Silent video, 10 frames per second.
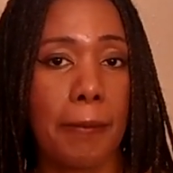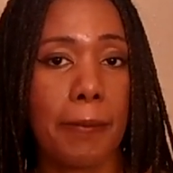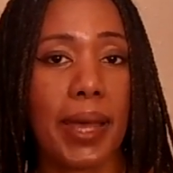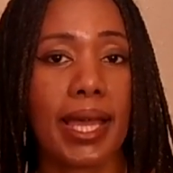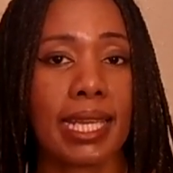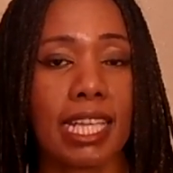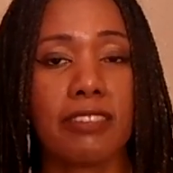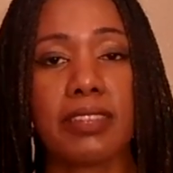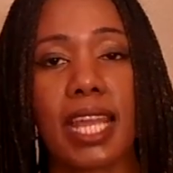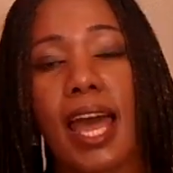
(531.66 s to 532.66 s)
But
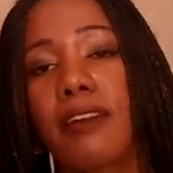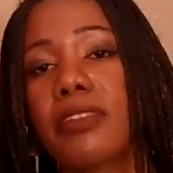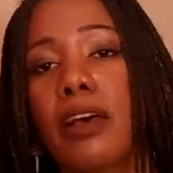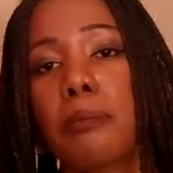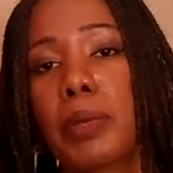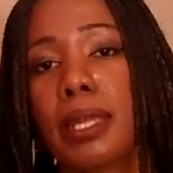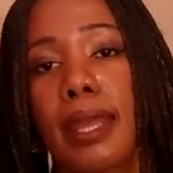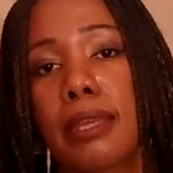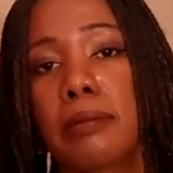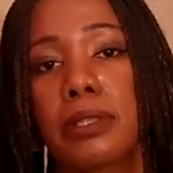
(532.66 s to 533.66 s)
if they have not been
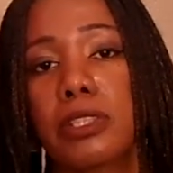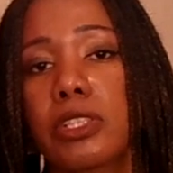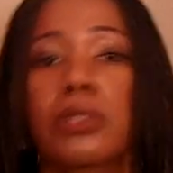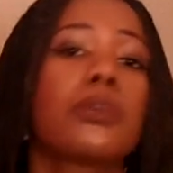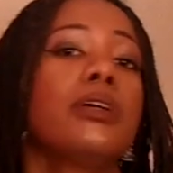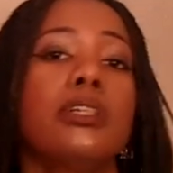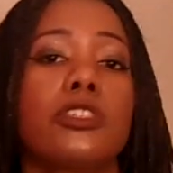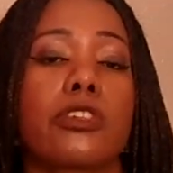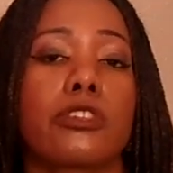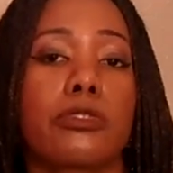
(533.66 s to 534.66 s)
able to
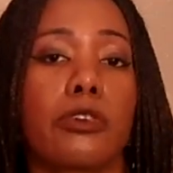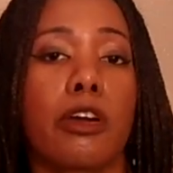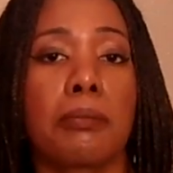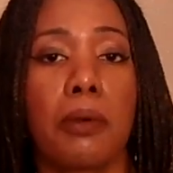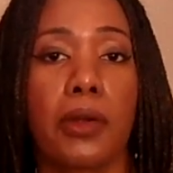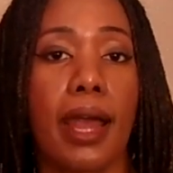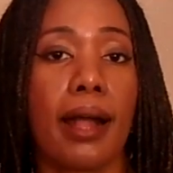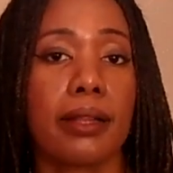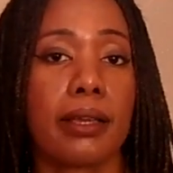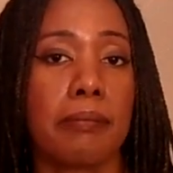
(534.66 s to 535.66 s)
transform or
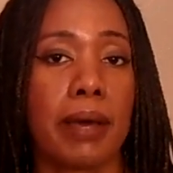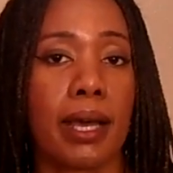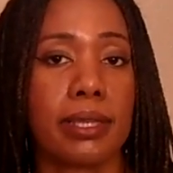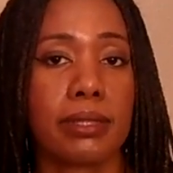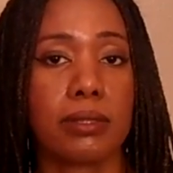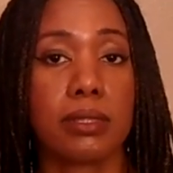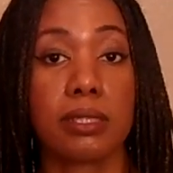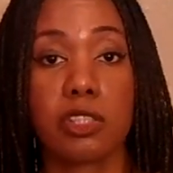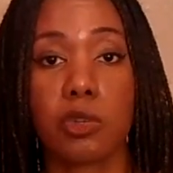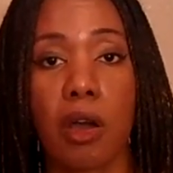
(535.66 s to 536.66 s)
alchemize the
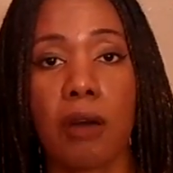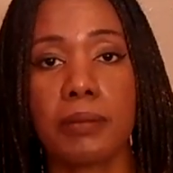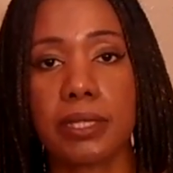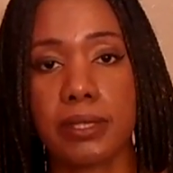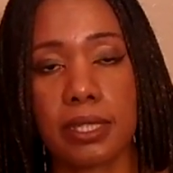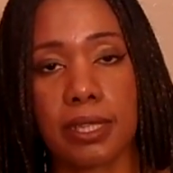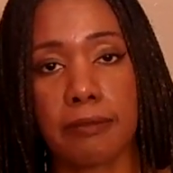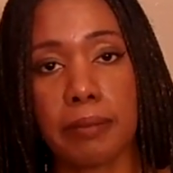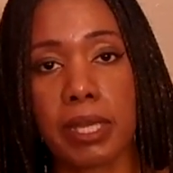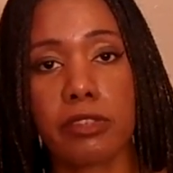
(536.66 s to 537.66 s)
traumas that they've
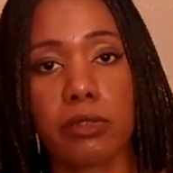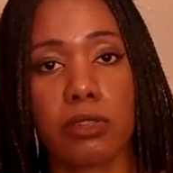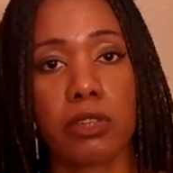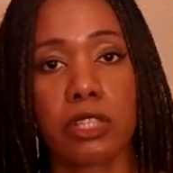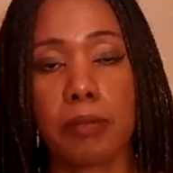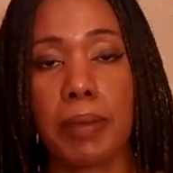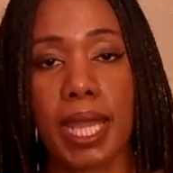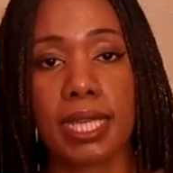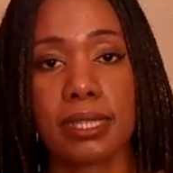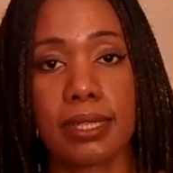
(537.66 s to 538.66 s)
been through or the
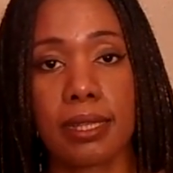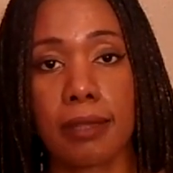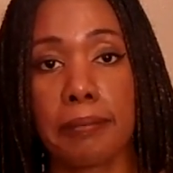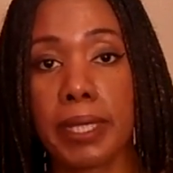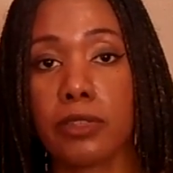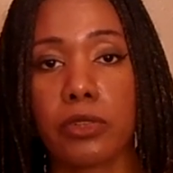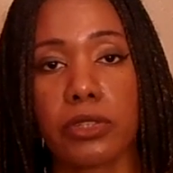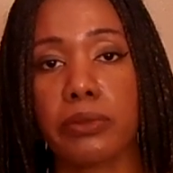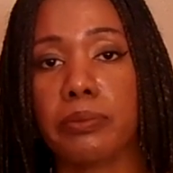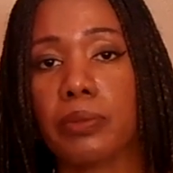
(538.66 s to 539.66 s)
pains that they've been
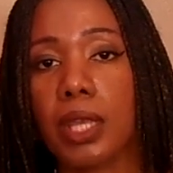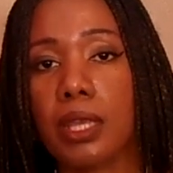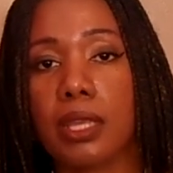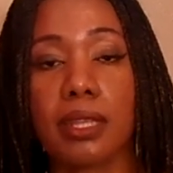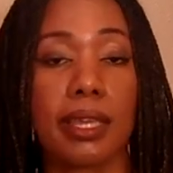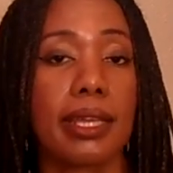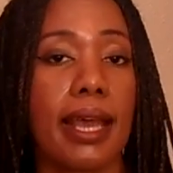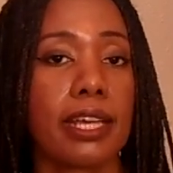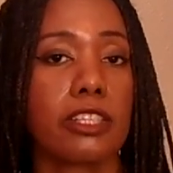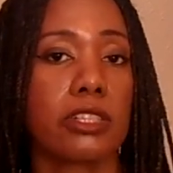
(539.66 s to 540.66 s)
through, they can
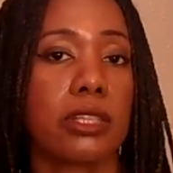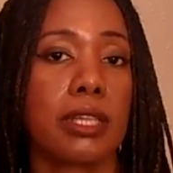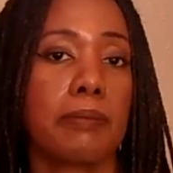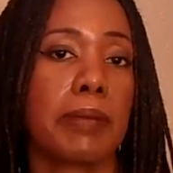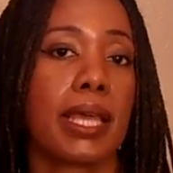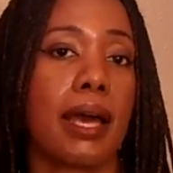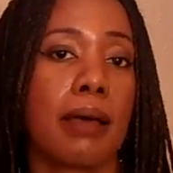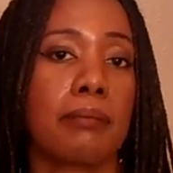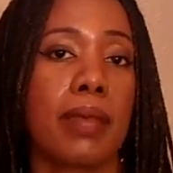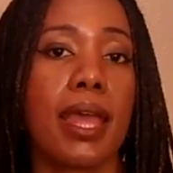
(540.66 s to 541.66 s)
actually
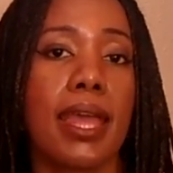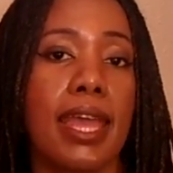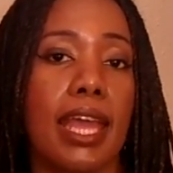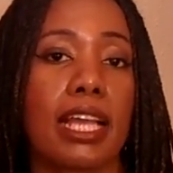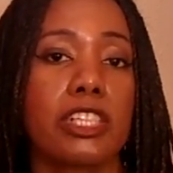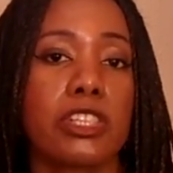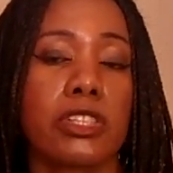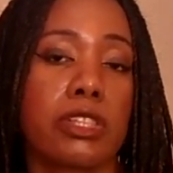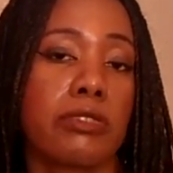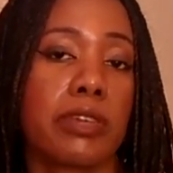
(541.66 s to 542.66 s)
become agents of